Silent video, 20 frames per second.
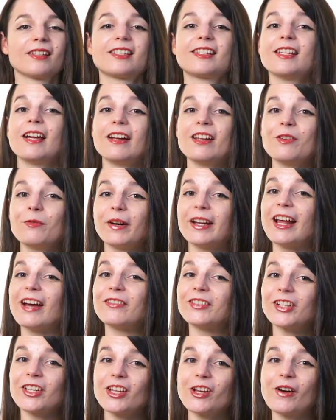Study
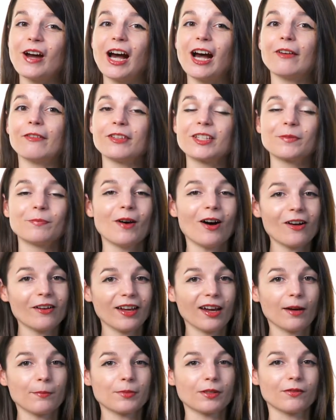whenever you have small
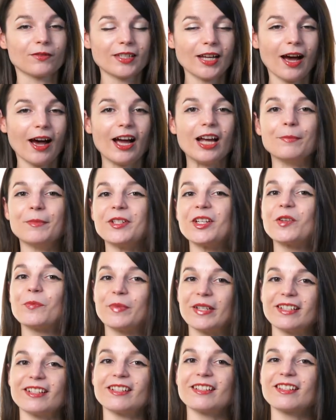gaps of time in your
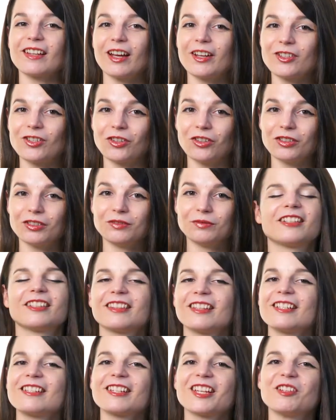busy schedule.
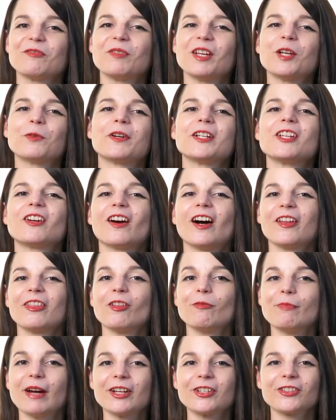This can be when you're on
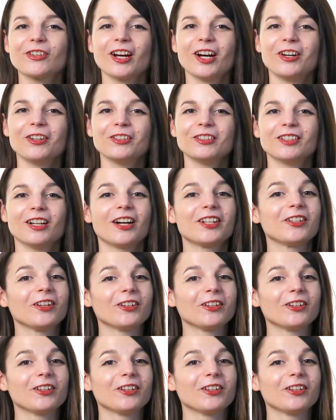the metro, on